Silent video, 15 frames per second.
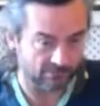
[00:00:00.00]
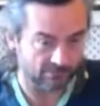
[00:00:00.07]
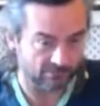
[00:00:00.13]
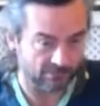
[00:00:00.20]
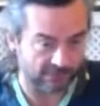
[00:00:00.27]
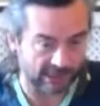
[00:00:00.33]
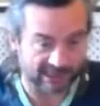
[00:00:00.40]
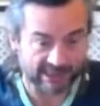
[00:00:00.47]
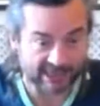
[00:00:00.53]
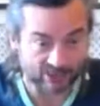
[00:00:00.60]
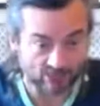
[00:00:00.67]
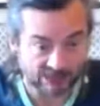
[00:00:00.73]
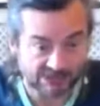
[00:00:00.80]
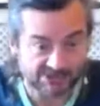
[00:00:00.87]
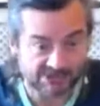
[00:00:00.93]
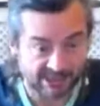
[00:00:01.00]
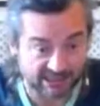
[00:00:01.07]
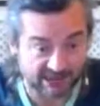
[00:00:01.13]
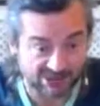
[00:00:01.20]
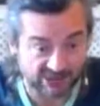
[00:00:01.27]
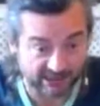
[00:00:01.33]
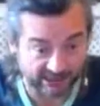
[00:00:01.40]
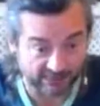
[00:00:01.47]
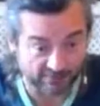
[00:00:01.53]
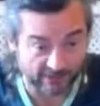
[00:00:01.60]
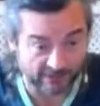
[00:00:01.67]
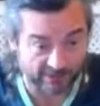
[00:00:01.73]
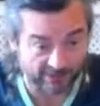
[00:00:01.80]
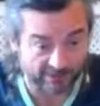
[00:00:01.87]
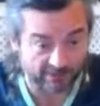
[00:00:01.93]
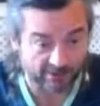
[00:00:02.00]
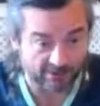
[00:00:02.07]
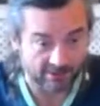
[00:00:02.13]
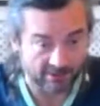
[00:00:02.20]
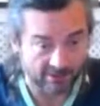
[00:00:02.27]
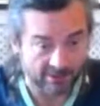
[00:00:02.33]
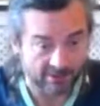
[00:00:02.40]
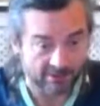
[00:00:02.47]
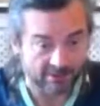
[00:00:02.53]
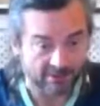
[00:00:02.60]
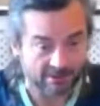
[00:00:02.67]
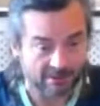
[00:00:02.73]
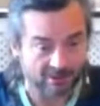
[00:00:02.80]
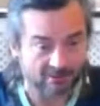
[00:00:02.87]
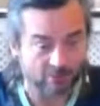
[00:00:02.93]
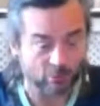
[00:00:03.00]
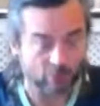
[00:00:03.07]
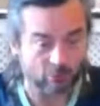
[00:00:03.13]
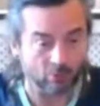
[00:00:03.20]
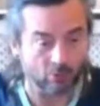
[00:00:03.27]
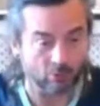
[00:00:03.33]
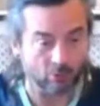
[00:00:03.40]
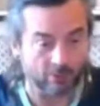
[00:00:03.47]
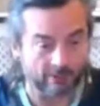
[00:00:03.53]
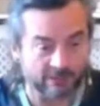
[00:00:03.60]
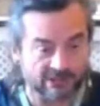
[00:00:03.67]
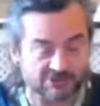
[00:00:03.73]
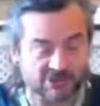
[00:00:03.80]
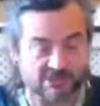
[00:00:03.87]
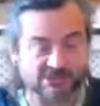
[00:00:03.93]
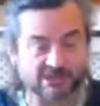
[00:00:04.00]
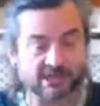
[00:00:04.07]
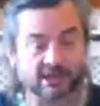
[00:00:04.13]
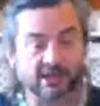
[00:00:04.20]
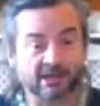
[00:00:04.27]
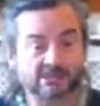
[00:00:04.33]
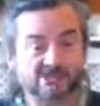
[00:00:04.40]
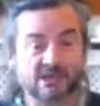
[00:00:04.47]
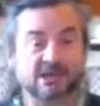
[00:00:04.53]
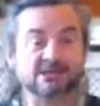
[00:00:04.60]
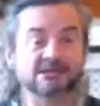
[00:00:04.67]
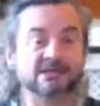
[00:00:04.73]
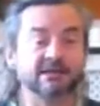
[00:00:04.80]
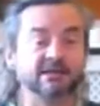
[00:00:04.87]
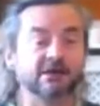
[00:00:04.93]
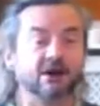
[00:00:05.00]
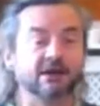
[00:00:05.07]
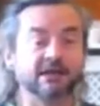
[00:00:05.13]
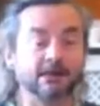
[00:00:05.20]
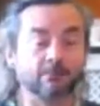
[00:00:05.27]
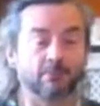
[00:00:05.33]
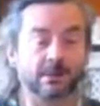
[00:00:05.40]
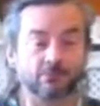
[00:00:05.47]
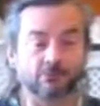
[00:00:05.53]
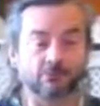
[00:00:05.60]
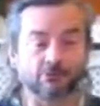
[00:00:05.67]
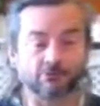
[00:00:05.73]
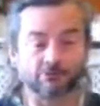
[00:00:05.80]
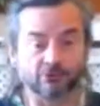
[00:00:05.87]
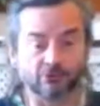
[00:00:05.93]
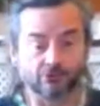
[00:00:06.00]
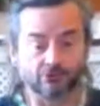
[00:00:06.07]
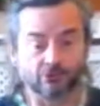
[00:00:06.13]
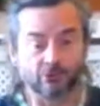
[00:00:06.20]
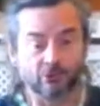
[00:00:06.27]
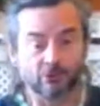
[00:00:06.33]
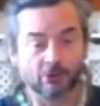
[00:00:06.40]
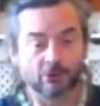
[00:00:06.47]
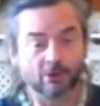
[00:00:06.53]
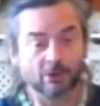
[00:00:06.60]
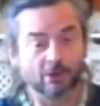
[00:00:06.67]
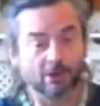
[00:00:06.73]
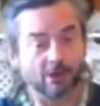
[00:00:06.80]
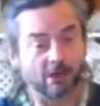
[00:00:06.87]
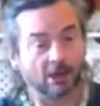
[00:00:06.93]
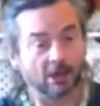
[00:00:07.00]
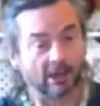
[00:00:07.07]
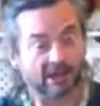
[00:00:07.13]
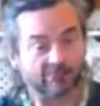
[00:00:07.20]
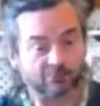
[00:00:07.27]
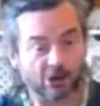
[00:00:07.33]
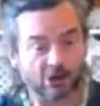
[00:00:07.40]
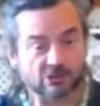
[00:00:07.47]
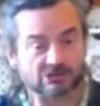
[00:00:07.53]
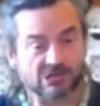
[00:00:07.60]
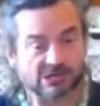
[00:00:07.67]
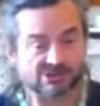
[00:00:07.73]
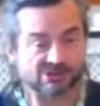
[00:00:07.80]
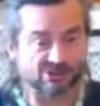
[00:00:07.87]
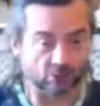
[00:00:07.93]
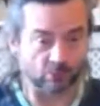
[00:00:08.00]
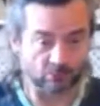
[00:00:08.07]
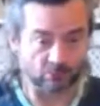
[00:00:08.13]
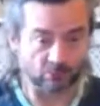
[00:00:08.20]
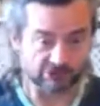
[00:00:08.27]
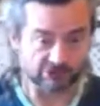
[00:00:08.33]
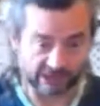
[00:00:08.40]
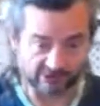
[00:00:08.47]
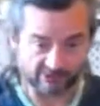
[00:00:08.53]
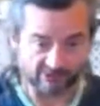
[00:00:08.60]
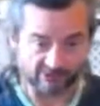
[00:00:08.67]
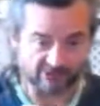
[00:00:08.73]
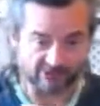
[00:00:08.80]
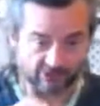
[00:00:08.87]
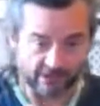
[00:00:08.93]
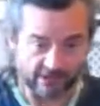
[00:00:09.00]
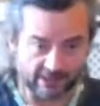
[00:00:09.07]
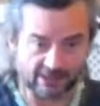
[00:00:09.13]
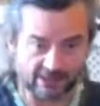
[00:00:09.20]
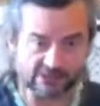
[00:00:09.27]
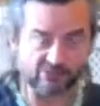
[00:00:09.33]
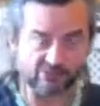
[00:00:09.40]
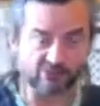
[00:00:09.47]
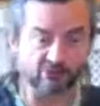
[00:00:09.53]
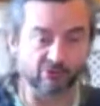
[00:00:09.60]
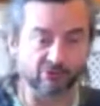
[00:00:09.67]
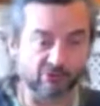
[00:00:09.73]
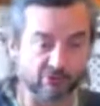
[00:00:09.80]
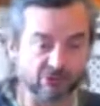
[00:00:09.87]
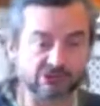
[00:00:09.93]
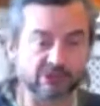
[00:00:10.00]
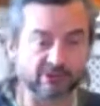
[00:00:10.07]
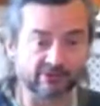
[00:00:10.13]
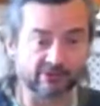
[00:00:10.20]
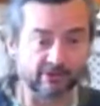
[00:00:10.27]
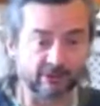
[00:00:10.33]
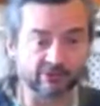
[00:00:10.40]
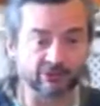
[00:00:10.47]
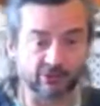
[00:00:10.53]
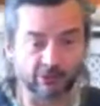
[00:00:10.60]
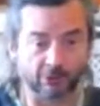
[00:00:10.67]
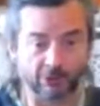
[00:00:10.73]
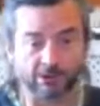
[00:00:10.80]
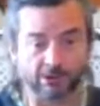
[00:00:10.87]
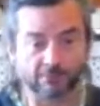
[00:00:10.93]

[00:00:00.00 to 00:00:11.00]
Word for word: getting anyone to teach like me. Um, all, all I'm interested in is, is in guiding people through uh, a process that will take them directly to the authority of their own yoga.